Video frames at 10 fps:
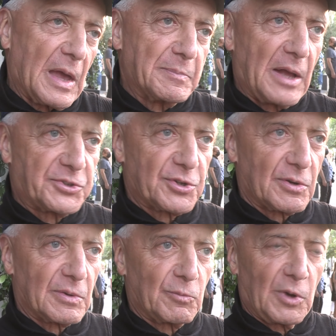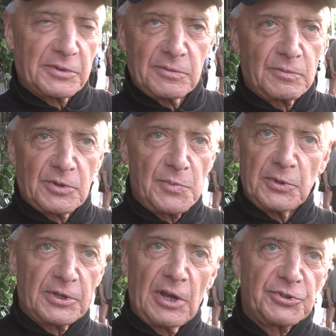I'm not sure what
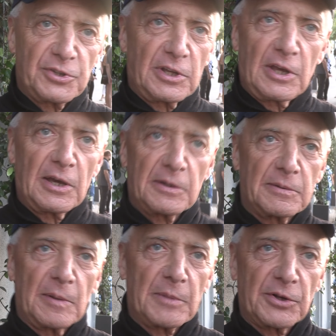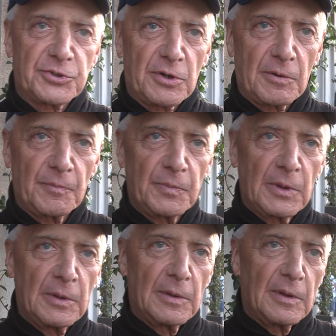communication he had. I'm not sure.
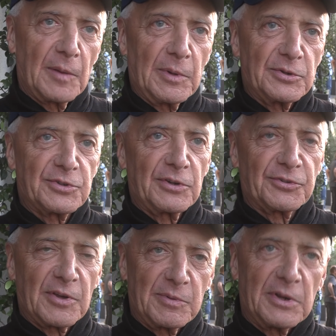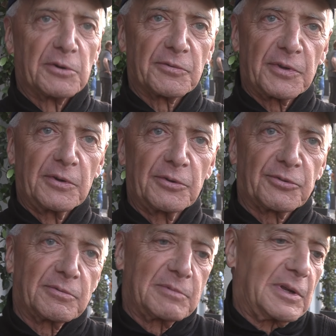I mean, she's giving
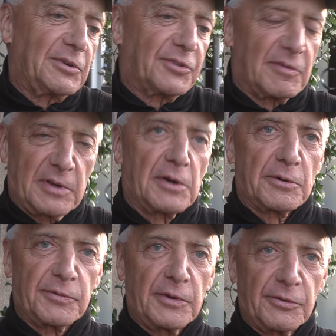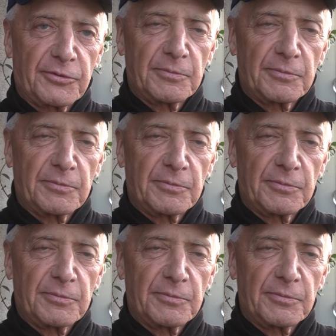interviews and he's giving interviews.